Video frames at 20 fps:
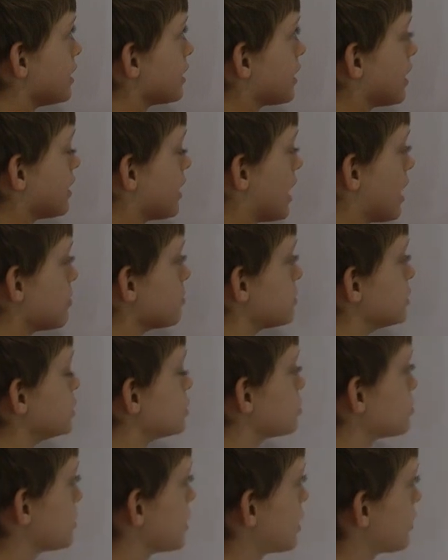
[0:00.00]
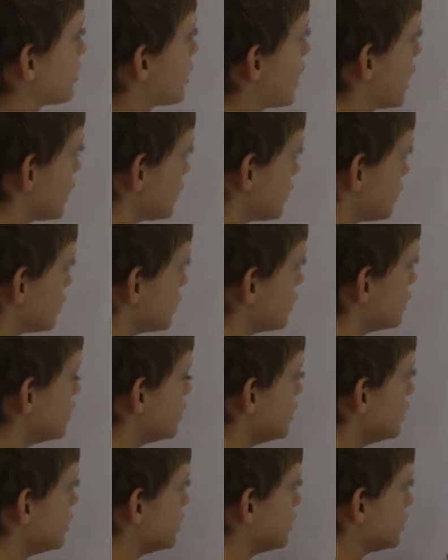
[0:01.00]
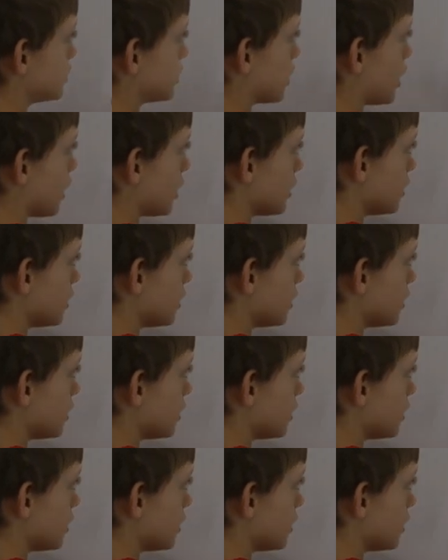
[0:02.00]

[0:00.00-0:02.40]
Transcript: then that means we are right. So